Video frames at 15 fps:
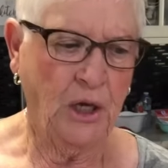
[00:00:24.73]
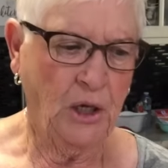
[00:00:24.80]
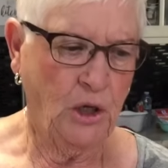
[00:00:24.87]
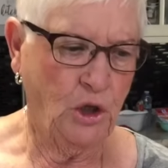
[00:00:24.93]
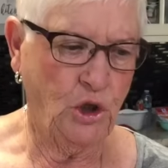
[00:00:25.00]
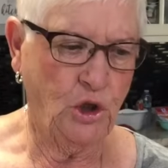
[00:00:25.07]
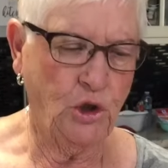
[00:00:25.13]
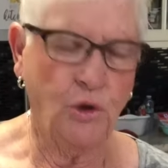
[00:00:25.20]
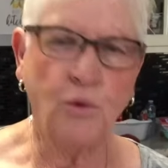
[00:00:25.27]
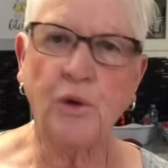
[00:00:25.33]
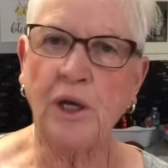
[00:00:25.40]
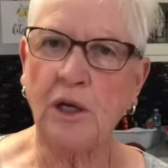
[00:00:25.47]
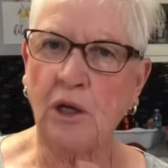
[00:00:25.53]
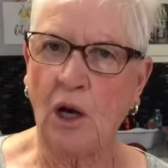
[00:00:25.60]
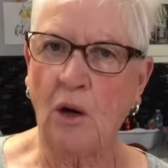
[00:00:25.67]
You
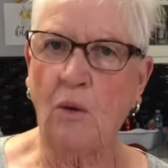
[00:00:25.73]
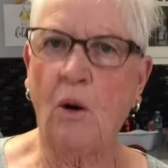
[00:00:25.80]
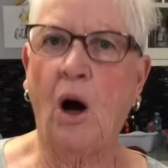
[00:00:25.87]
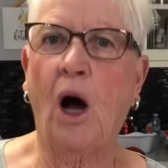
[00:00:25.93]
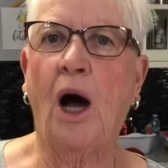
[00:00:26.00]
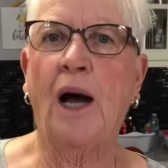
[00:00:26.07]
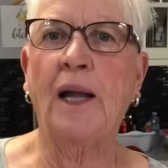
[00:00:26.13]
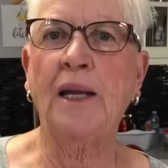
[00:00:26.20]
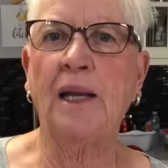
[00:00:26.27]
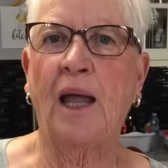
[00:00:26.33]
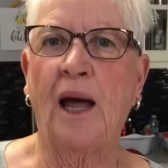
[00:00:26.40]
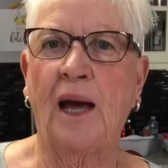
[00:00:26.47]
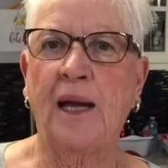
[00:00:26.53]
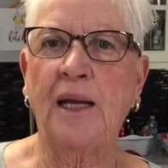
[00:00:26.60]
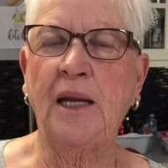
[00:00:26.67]
can go
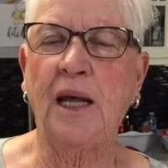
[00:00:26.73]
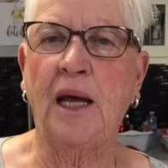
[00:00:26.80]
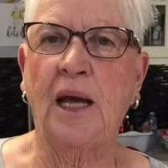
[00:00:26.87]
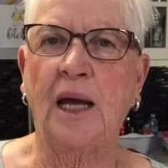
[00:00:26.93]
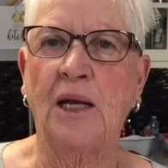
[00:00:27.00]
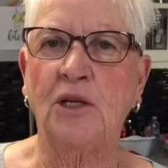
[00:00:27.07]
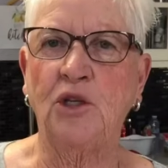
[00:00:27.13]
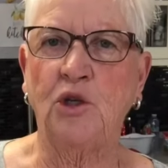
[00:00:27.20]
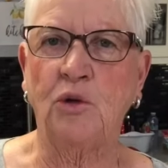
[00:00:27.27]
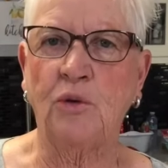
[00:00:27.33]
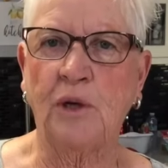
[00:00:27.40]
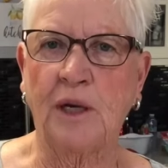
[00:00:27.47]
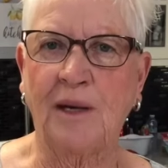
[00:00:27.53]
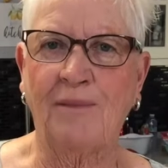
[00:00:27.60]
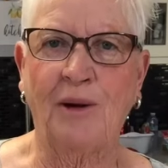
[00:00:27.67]
online and you
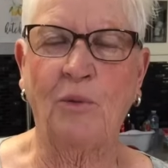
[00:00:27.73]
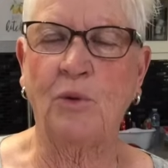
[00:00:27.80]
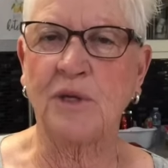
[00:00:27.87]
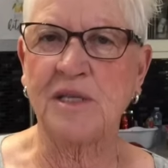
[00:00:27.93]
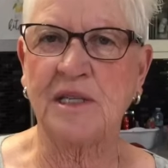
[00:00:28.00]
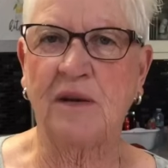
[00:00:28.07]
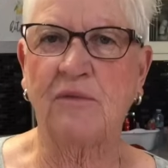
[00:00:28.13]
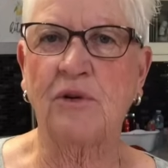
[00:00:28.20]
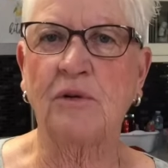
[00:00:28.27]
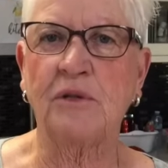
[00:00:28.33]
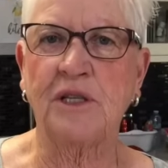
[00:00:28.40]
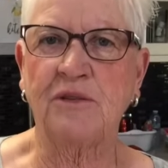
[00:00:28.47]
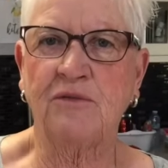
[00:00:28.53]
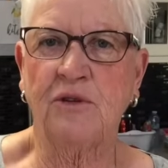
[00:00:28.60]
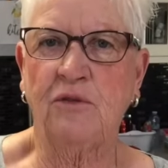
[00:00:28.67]
can come up with several
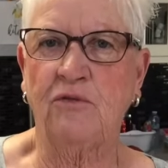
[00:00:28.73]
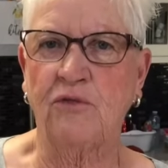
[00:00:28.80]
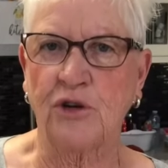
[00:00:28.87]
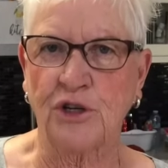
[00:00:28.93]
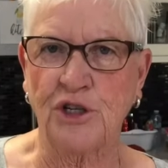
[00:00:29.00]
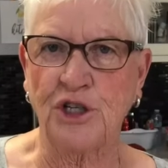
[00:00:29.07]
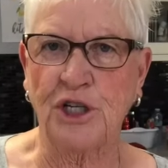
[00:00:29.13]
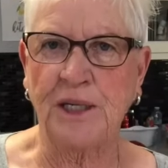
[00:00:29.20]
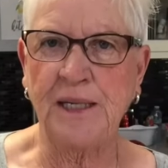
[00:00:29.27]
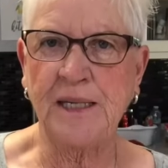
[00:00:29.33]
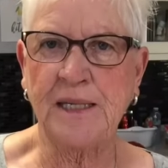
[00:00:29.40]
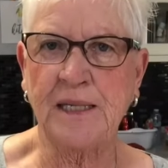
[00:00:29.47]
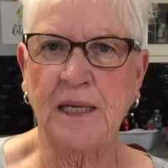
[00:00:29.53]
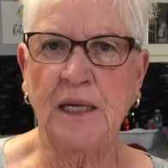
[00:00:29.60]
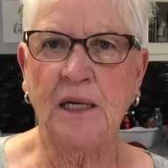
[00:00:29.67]
different
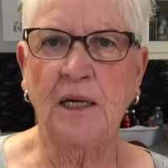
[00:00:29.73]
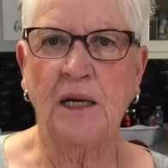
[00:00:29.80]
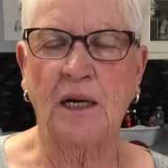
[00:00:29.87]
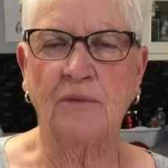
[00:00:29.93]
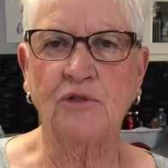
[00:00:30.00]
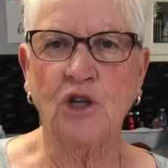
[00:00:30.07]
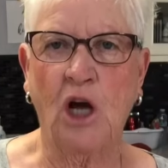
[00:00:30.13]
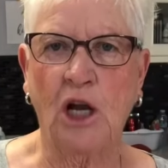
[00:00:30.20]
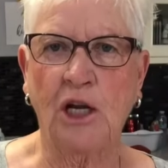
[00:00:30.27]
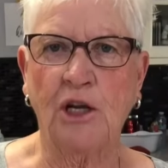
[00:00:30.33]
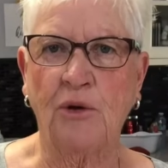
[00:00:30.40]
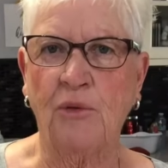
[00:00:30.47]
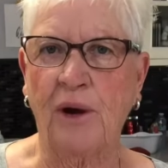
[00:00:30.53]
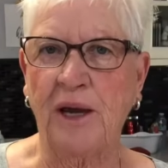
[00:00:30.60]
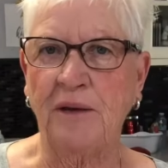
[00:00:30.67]
versions of
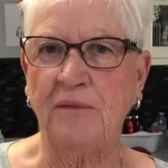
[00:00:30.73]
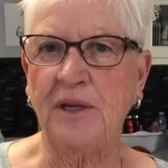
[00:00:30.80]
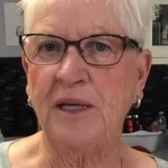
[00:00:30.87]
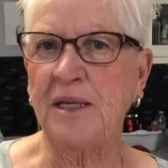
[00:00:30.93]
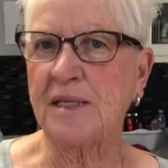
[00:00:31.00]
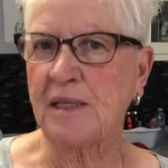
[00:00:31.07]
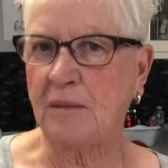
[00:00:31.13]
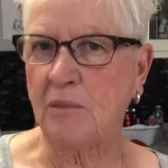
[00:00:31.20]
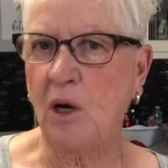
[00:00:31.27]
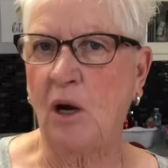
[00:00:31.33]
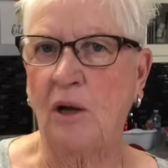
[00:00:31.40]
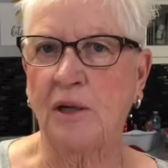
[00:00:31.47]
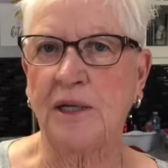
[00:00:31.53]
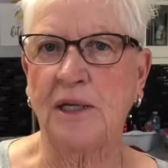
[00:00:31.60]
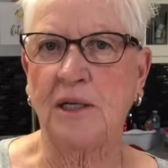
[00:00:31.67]
chocolate gravy. Some
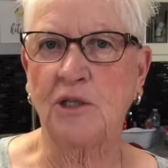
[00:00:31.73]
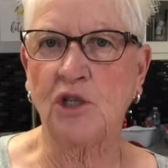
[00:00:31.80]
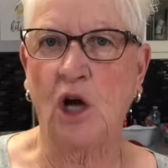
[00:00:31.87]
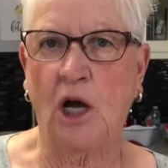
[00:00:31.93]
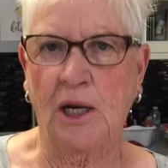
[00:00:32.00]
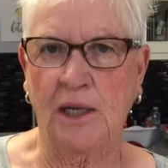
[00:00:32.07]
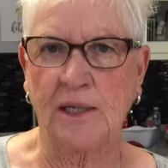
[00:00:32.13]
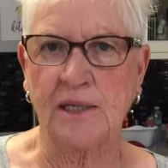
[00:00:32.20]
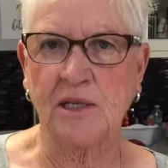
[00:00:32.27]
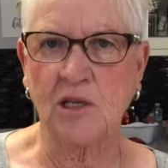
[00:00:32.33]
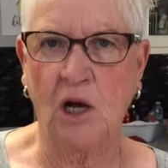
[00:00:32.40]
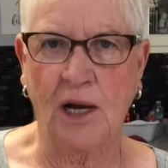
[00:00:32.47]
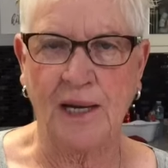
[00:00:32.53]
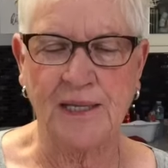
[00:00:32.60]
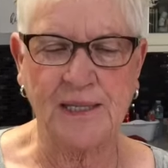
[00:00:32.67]
called it a chocolate
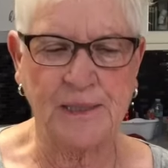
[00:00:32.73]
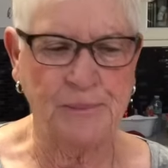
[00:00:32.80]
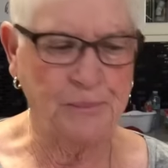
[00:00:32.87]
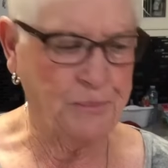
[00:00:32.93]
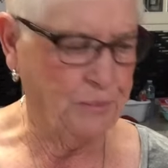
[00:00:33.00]
sauce.